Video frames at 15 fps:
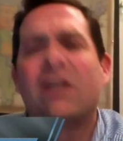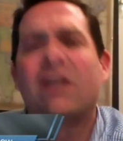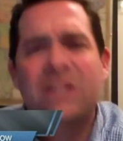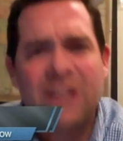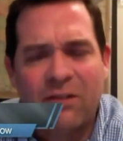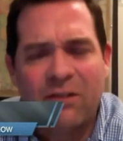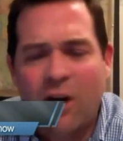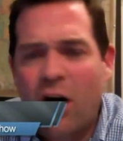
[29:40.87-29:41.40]

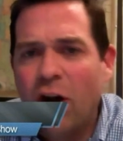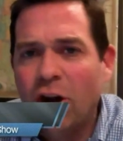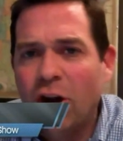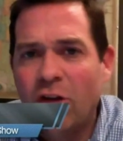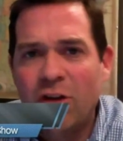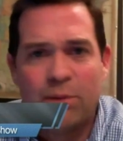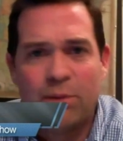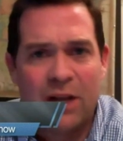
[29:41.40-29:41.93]
stuff all
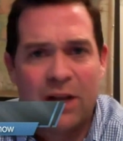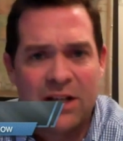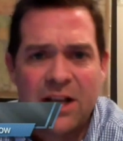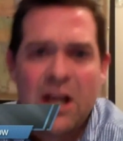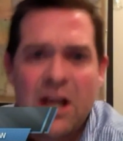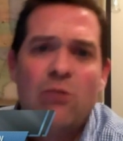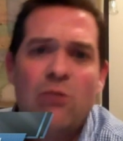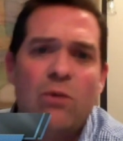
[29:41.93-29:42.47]
over the place.
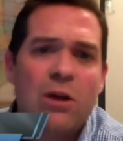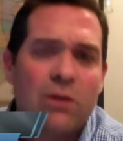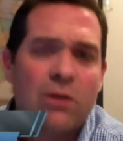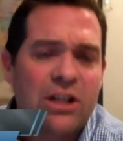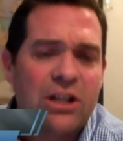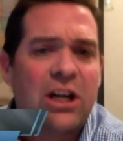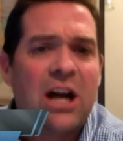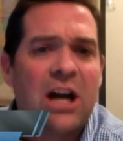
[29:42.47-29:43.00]
We were
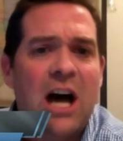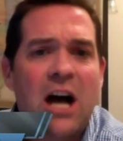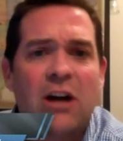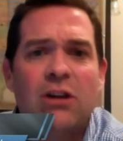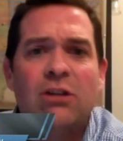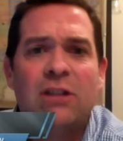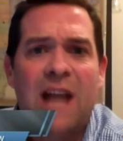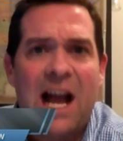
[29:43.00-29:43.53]
in
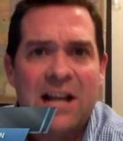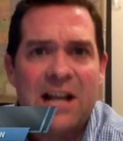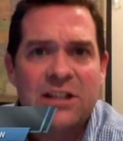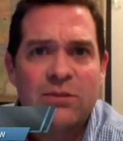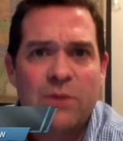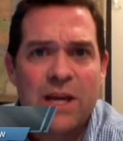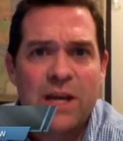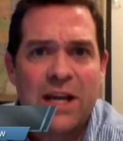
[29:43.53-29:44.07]
Chicago
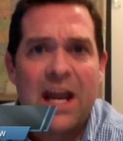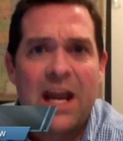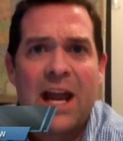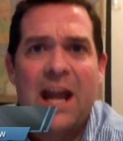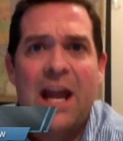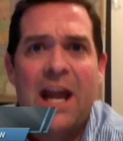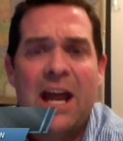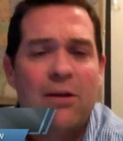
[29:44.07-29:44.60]
last week,
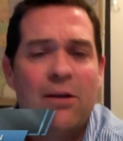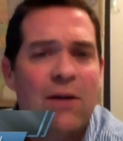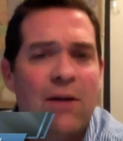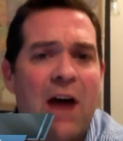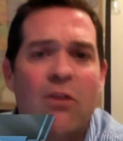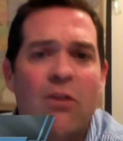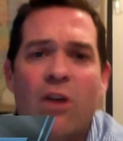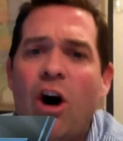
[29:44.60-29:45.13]
and
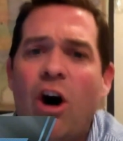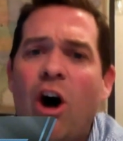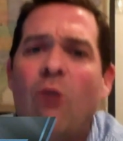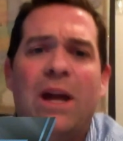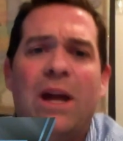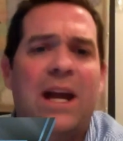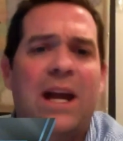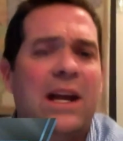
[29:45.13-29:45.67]
out in the
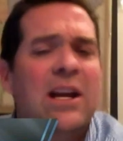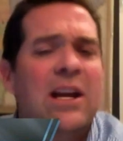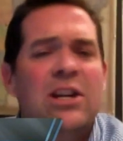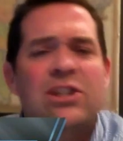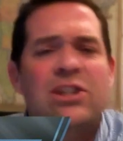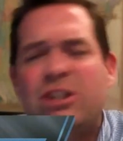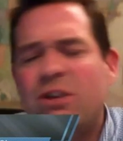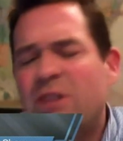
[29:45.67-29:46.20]
hallway,
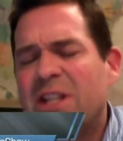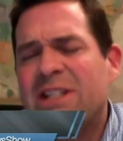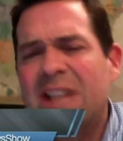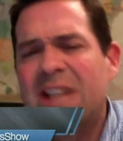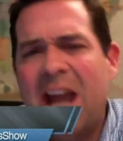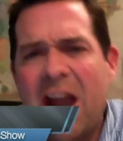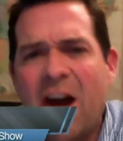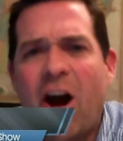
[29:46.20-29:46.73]
students
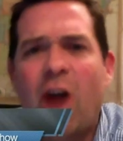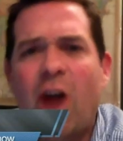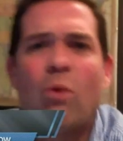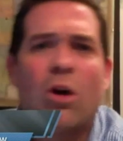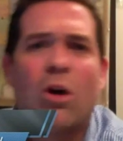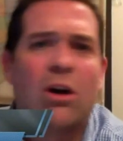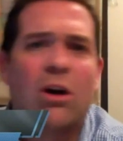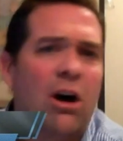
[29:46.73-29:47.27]
AR
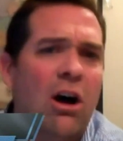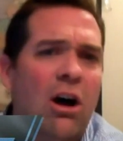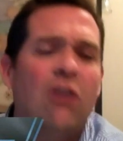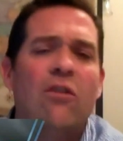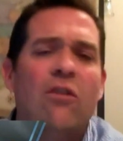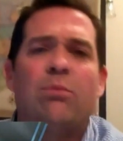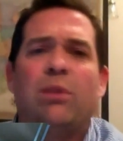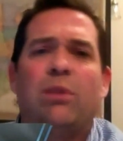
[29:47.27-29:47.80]
work all
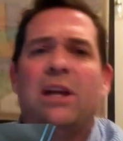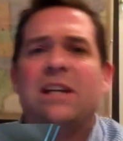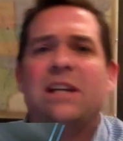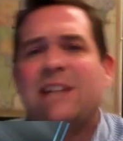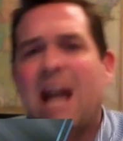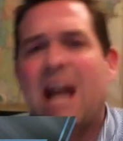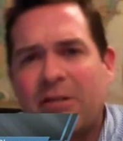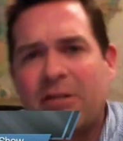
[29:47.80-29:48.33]
over the place,
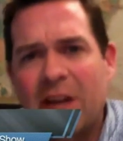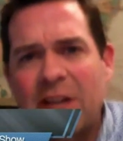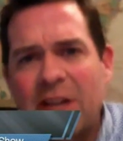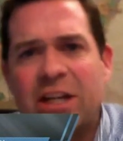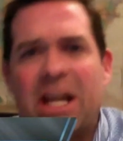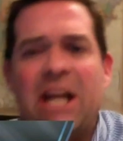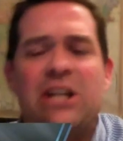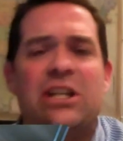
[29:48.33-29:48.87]
Daiquiri
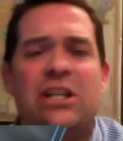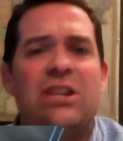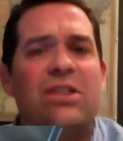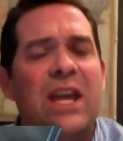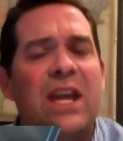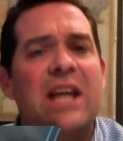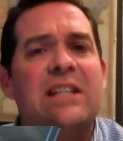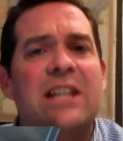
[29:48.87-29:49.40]
education,
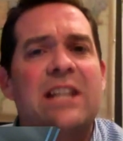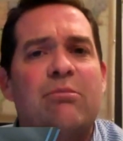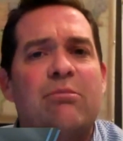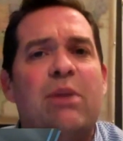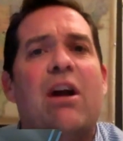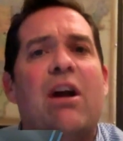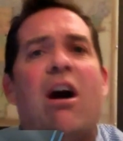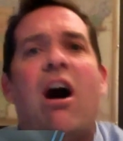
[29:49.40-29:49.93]
things that have
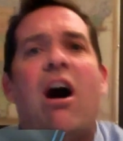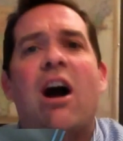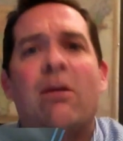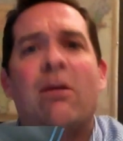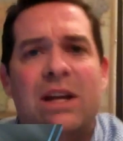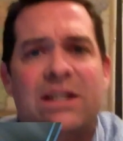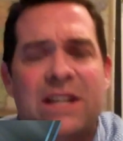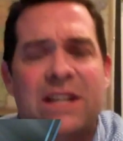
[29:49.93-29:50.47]
been
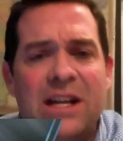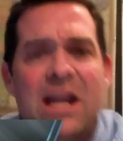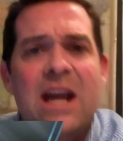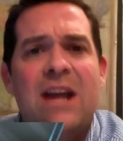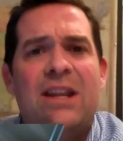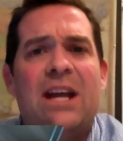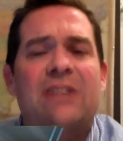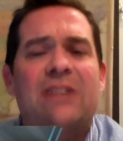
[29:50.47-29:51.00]
augmented
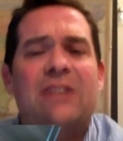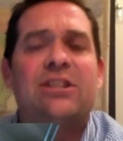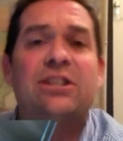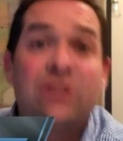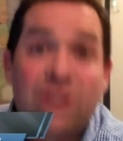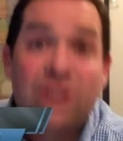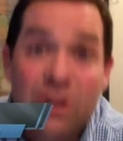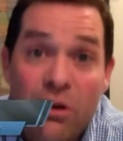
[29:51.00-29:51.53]
that
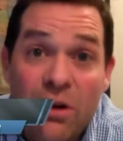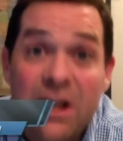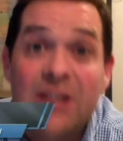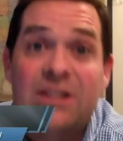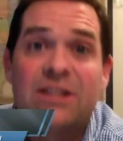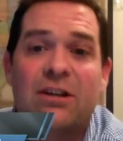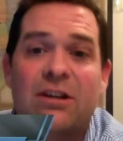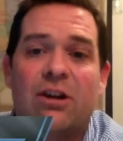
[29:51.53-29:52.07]

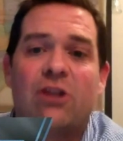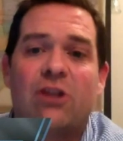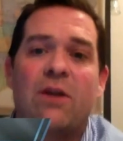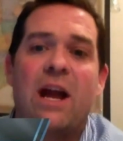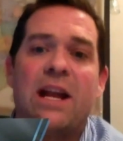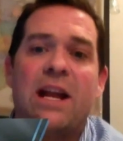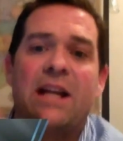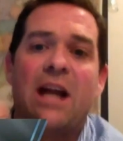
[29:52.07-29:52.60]
students are
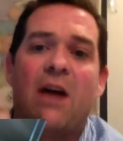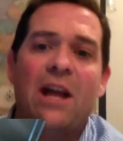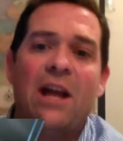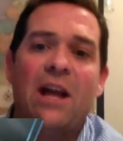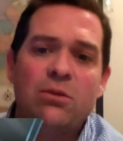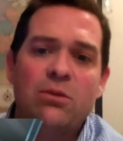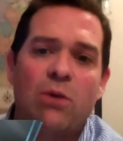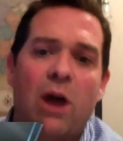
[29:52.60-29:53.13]
creating now. And
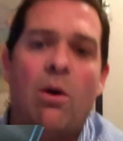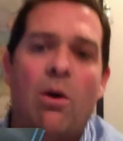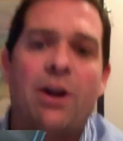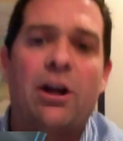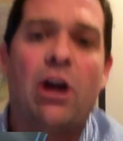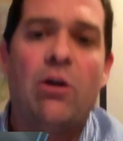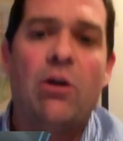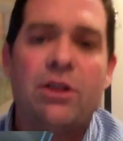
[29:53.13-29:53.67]
that's where I want
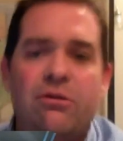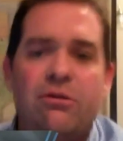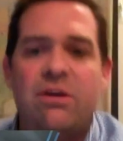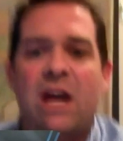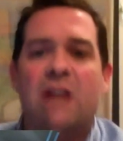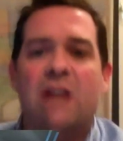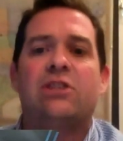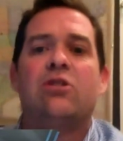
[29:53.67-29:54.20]
to go with you
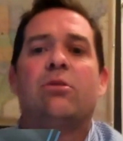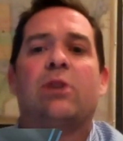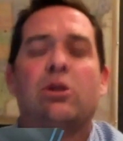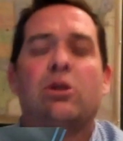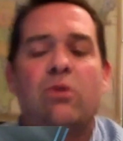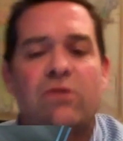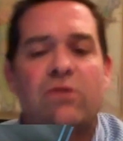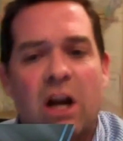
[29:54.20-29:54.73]
next, Stewart,
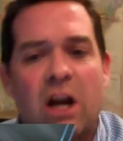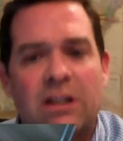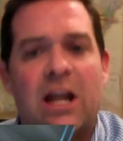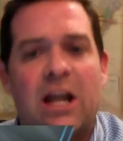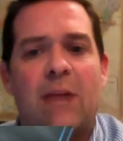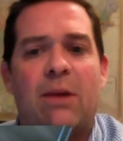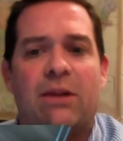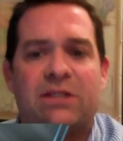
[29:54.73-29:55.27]
because we've talked a
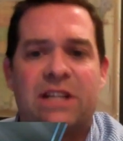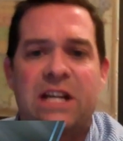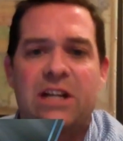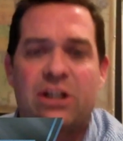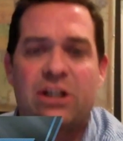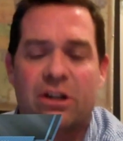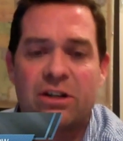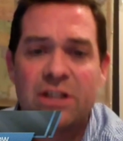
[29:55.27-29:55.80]
lot about
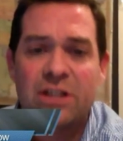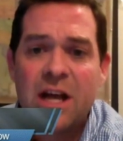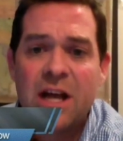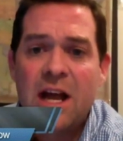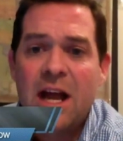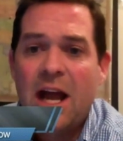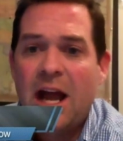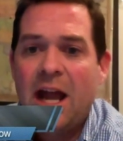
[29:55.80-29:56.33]
teachers.
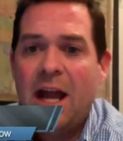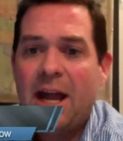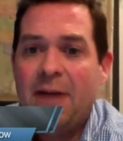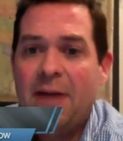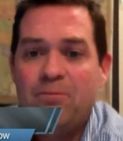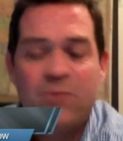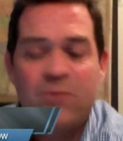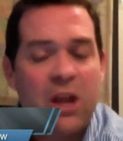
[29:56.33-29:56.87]

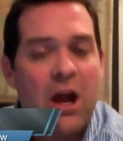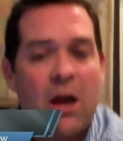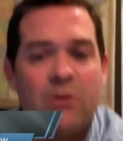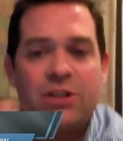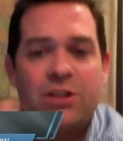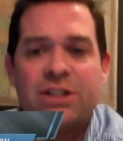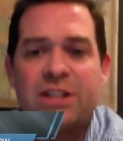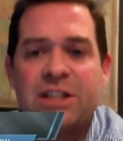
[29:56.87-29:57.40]
And I
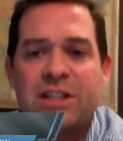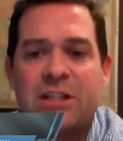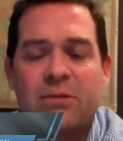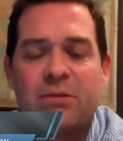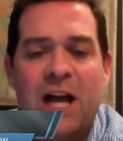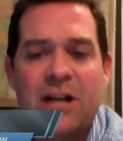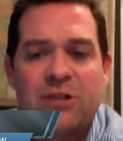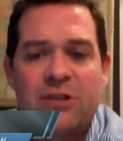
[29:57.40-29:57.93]
was just in some
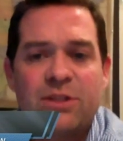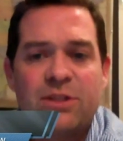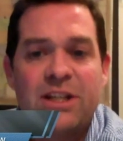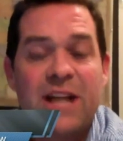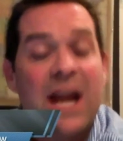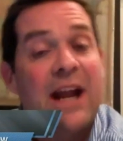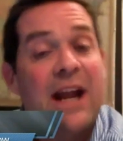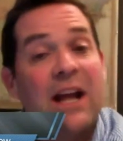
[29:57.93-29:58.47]
classrooms
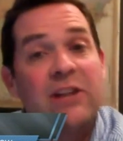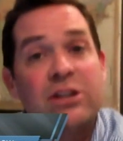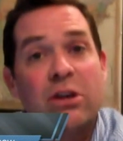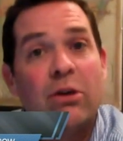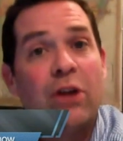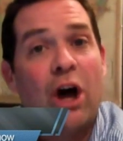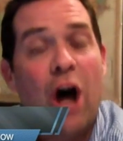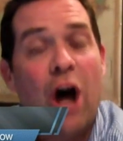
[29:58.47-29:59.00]
today, and I
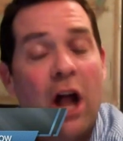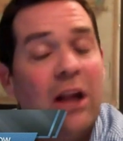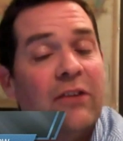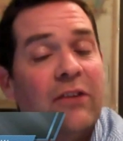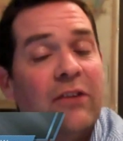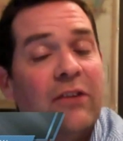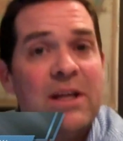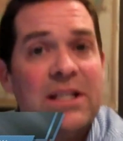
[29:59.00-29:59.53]
told all of
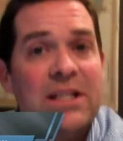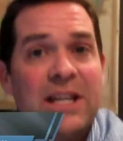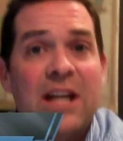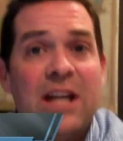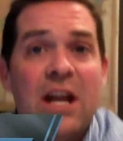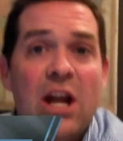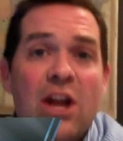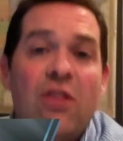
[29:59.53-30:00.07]
them, I
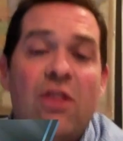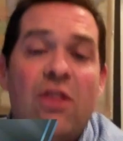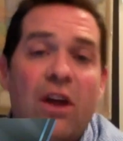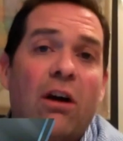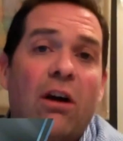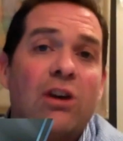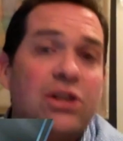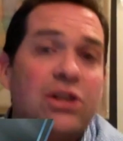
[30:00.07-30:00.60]
said,
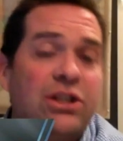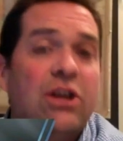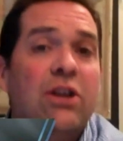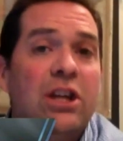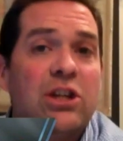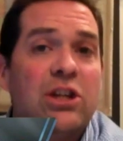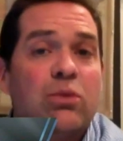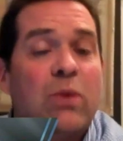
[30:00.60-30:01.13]
there are
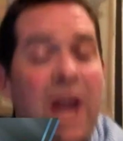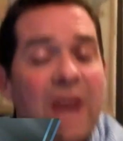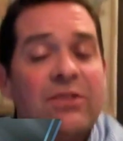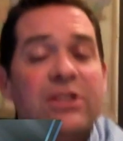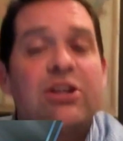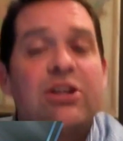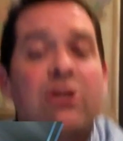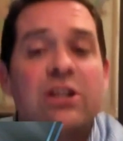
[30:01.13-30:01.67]
students. We have
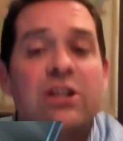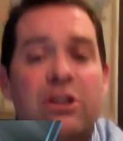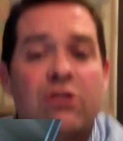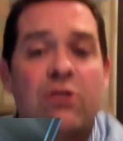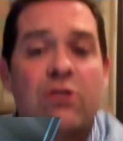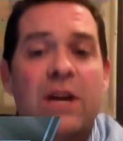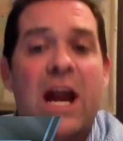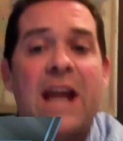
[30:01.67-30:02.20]
students
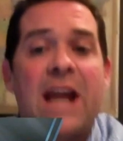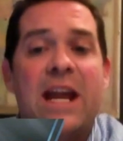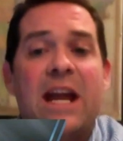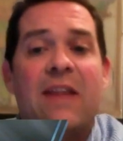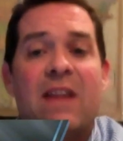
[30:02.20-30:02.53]
creating, and